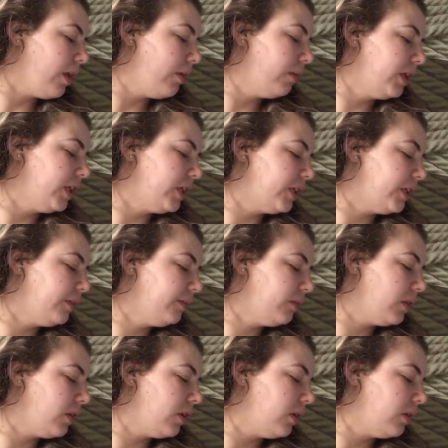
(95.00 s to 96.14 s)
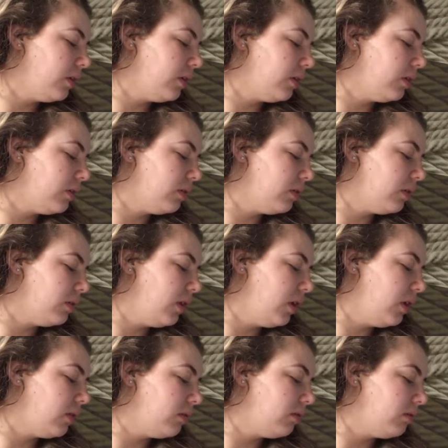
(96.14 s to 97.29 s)
We're going to,
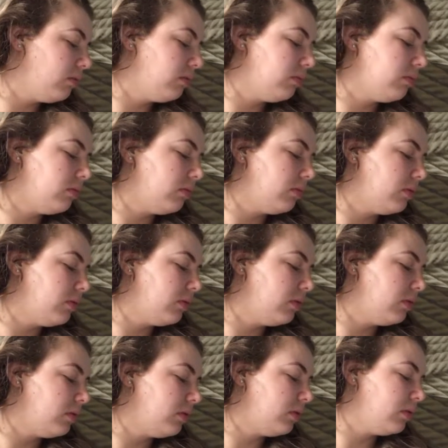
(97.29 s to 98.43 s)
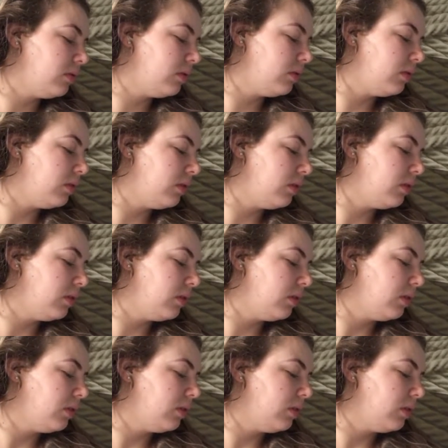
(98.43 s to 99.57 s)
yeah. I don't know how far we're away from the train
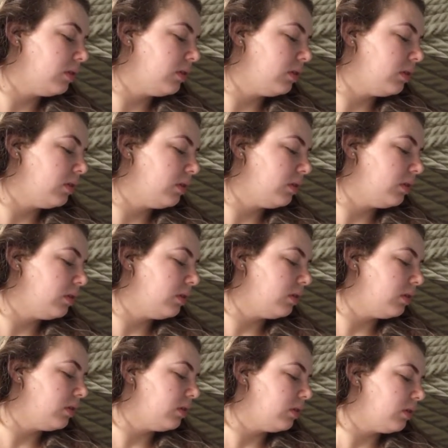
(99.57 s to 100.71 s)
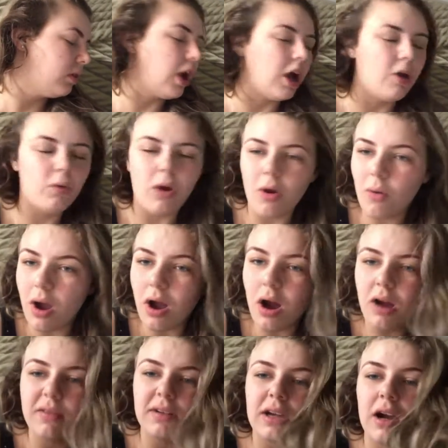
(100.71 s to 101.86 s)
station, a long way. No, we're
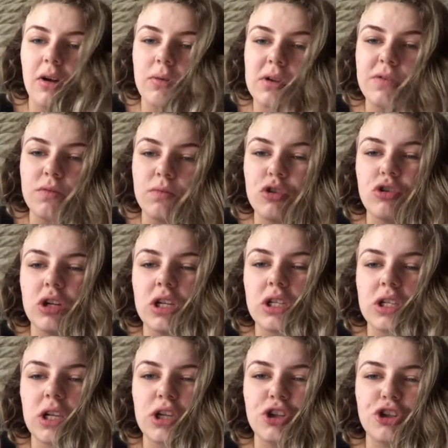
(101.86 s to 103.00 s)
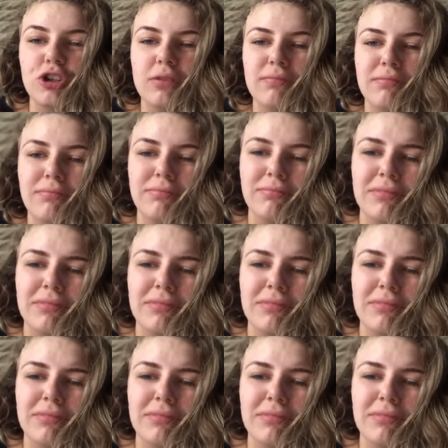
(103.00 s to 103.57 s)
half an hour away from the train station.